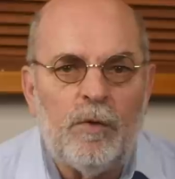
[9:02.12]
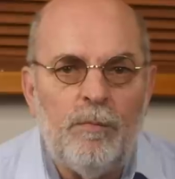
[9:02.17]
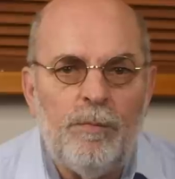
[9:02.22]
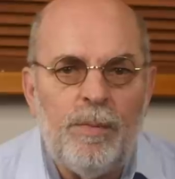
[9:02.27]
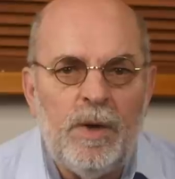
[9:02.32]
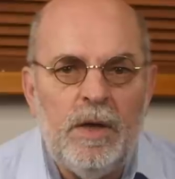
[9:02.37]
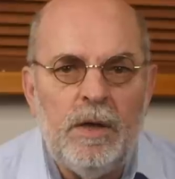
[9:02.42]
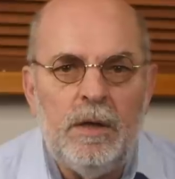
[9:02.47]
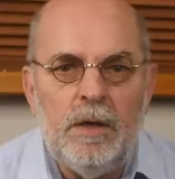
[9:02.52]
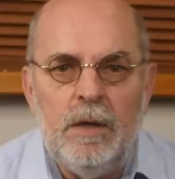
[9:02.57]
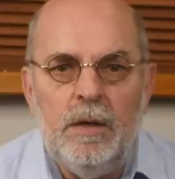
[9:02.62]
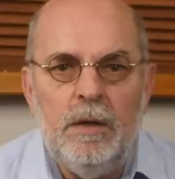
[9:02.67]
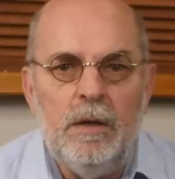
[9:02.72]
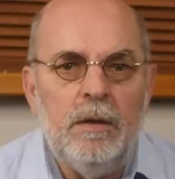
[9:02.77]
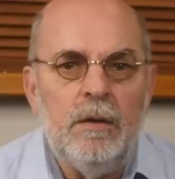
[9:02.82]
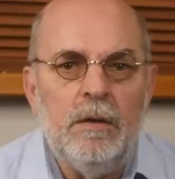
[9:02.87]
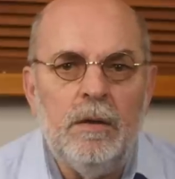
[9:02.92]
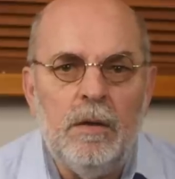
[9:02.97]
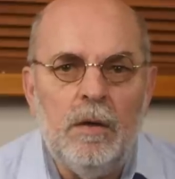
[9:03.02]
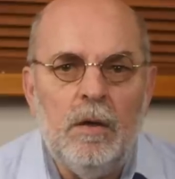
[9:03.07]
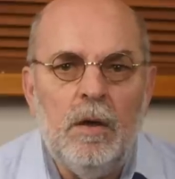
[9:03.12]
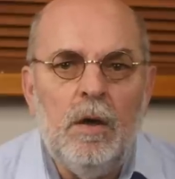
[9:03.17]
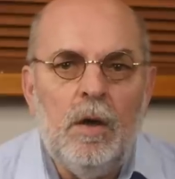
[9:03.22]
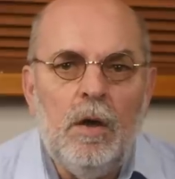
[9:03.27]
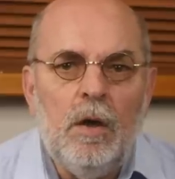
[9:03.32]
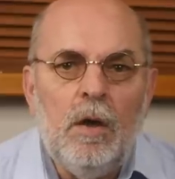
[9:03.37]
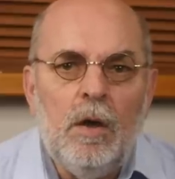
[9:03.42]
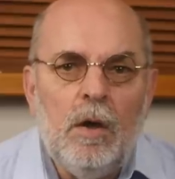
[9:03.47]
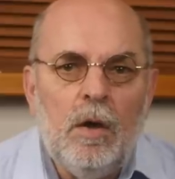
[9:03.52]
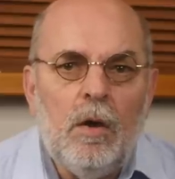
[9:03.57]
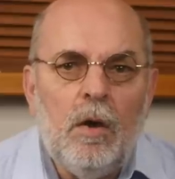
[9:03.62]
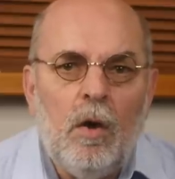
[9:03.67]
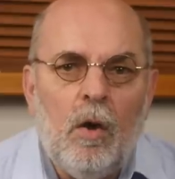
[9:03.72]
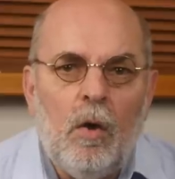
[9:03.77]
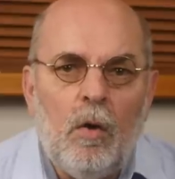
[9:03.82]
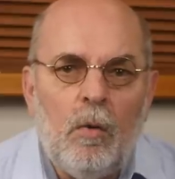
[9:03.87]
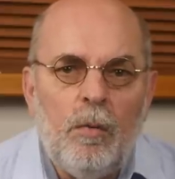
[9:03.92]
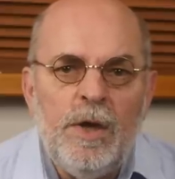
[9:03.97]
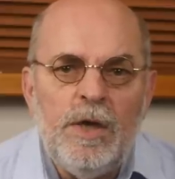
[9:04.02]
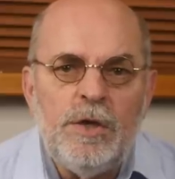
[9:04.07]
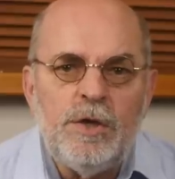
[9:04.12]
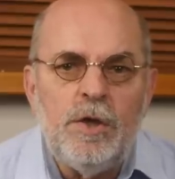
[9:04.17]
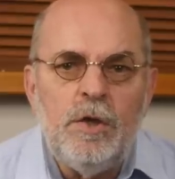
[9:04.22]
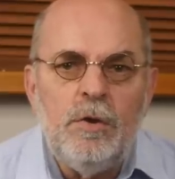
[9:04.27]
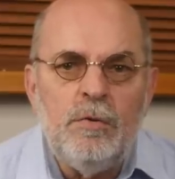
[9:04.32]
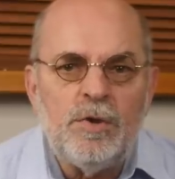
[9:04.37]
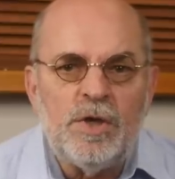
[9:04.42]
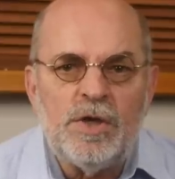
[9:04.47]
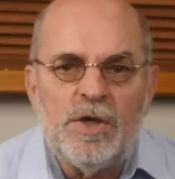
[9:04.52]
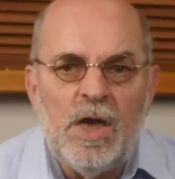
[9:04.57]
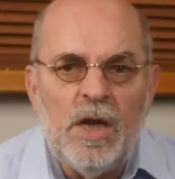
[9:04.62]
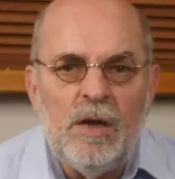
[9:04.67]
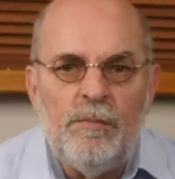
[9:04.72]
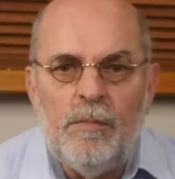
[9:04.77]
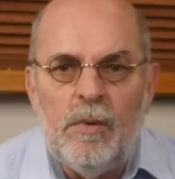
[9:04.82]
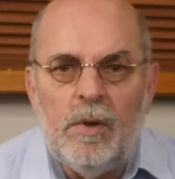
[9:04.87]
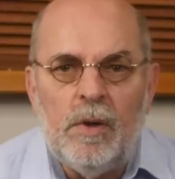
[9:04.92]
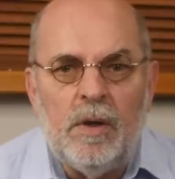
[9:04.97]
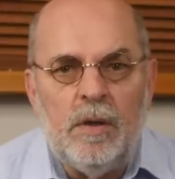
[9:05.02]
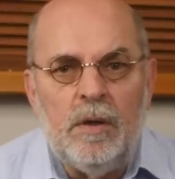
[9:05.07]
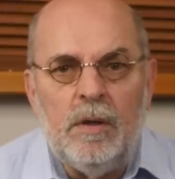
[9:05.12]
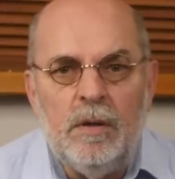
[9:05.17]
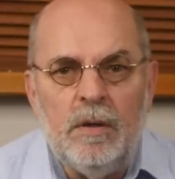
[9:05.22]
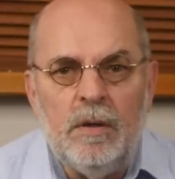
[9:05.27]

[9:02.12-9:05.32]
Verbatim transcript: completely always use standby.